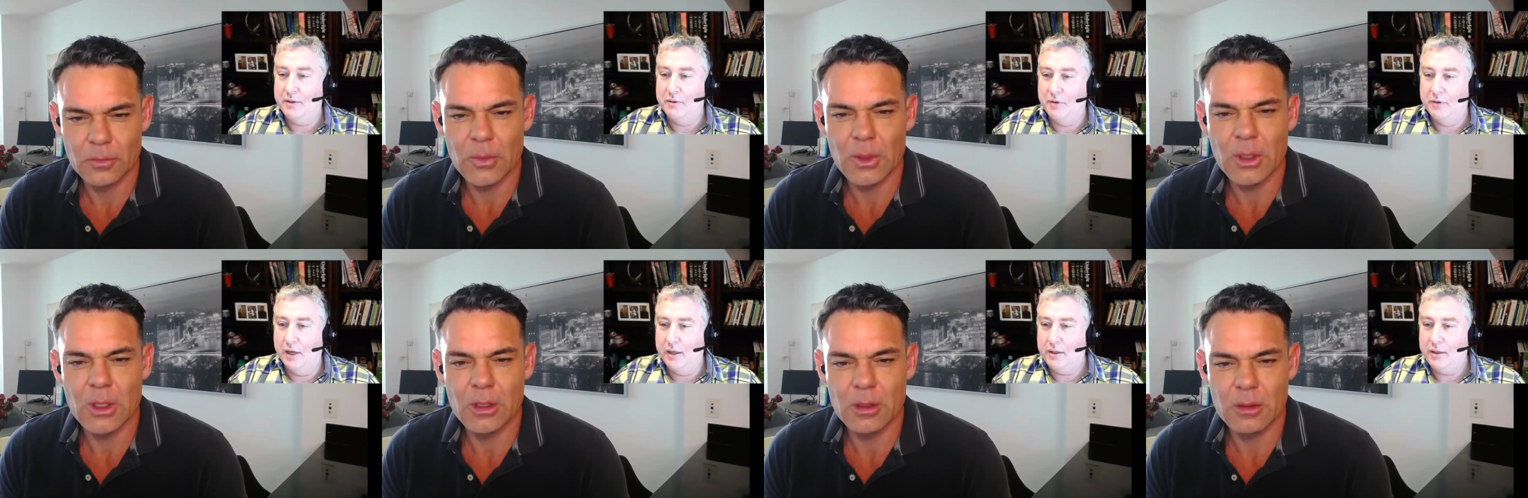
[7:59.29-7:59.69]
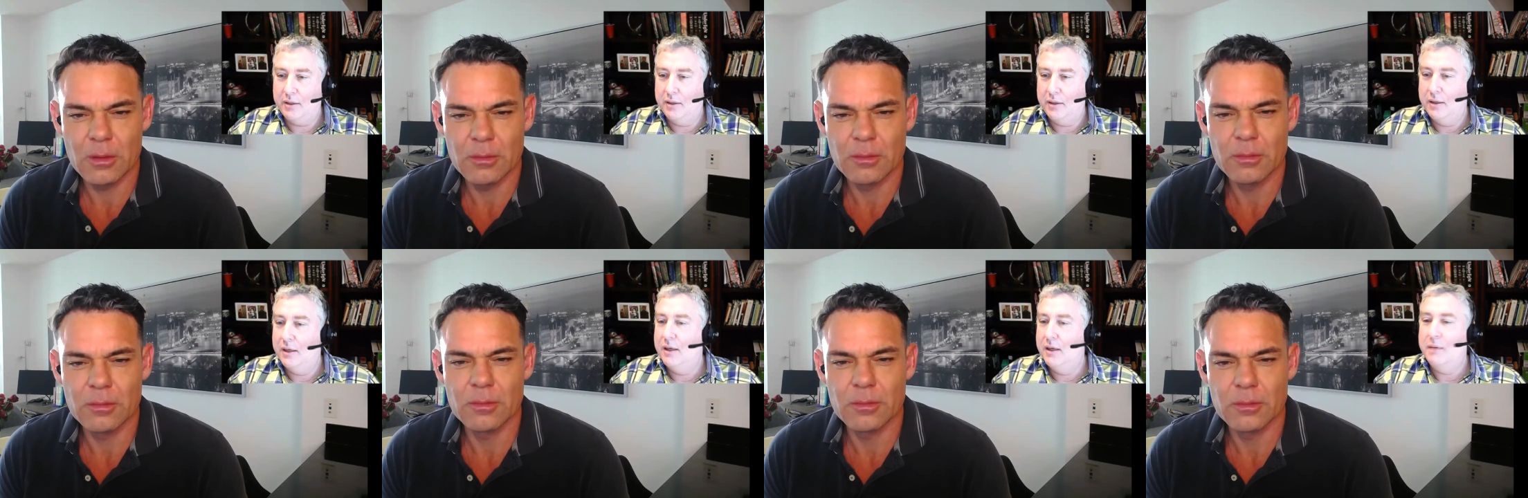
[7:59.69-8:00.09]
Speaker 1: Yeah. I,
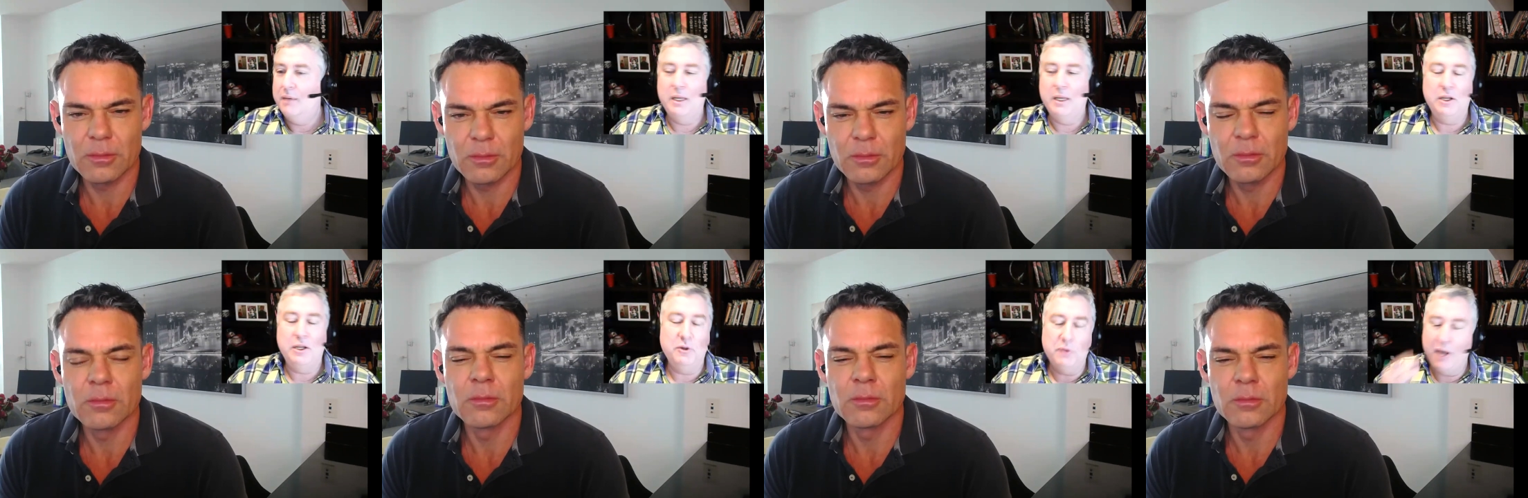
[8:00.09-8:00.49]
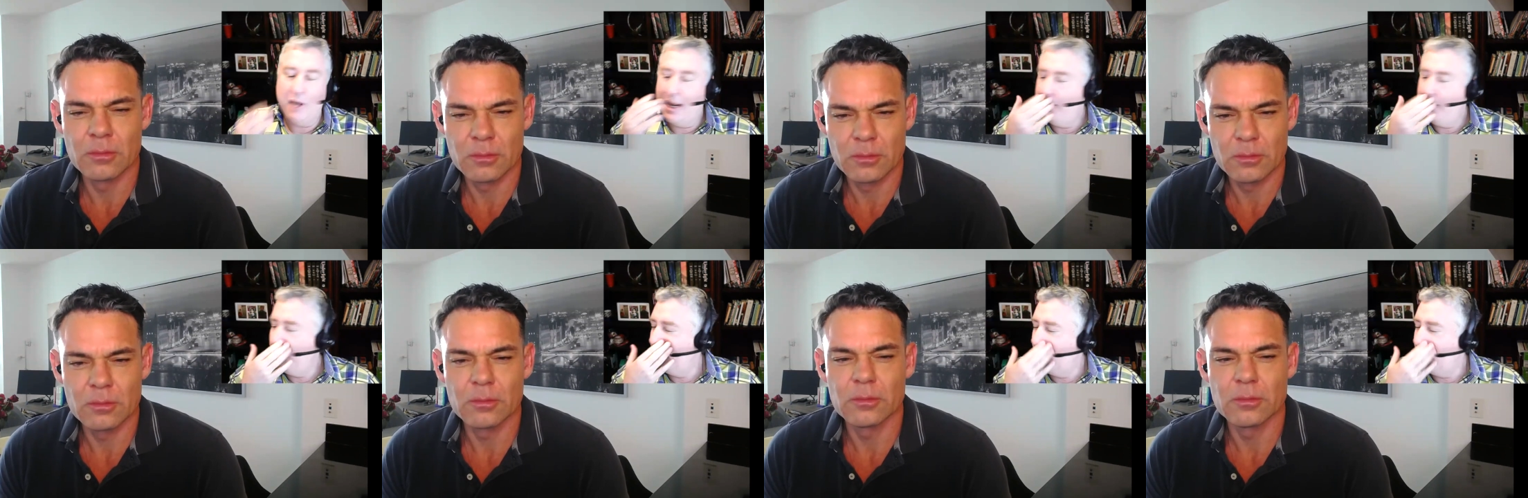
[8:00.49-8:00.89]
and you
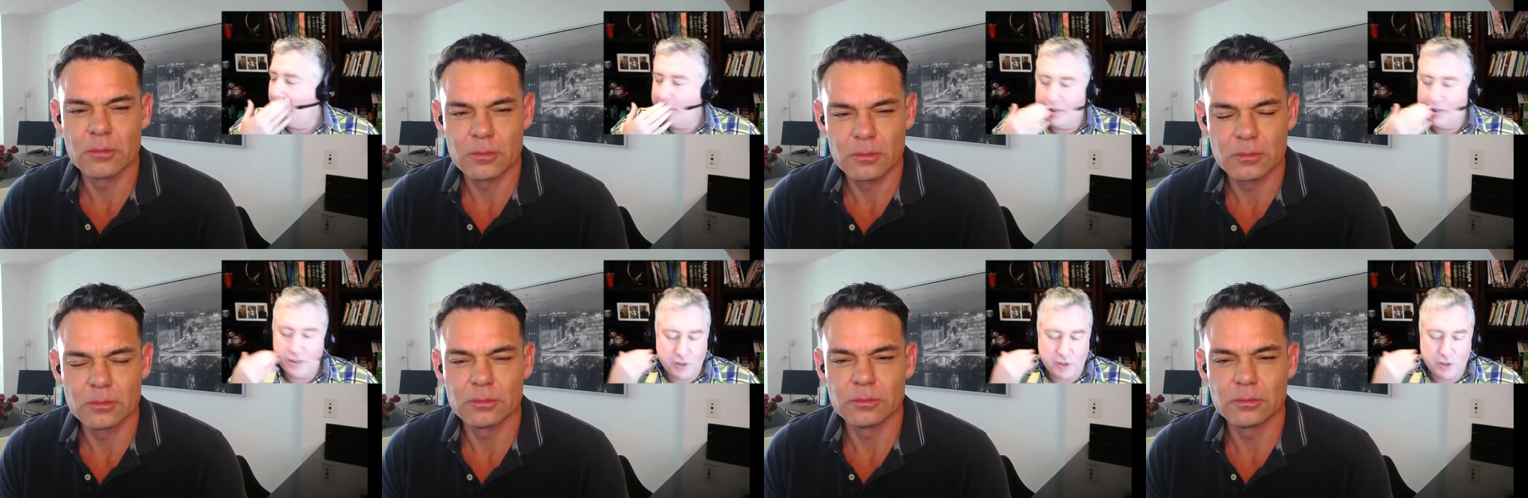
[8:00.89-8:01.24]
name it, I did